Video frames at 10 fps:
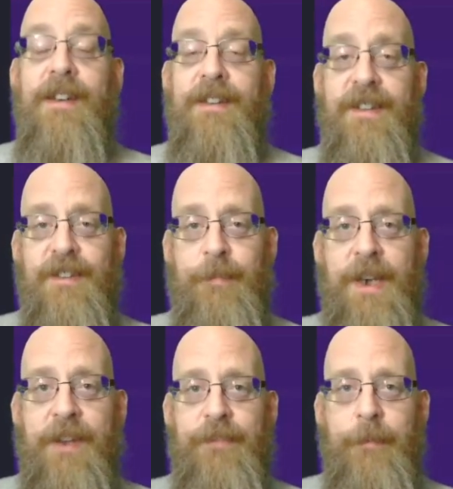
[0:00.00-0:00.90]
This has been
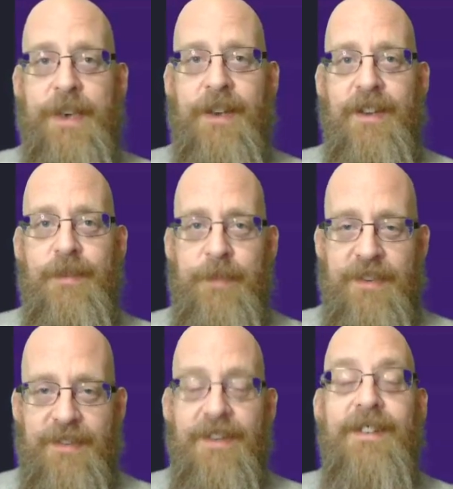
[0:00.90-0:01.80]
FM
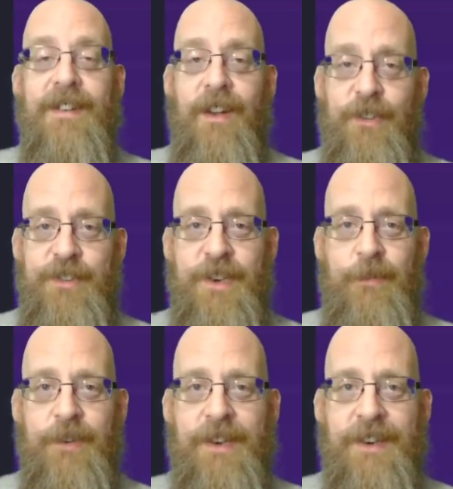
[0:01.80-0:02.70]
Enhancements. I'll see you
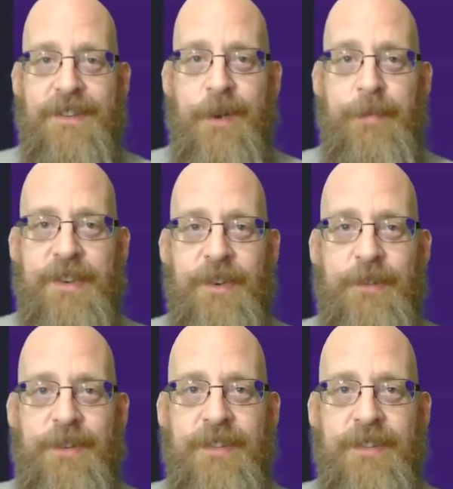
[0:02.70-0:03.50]
on the next episode.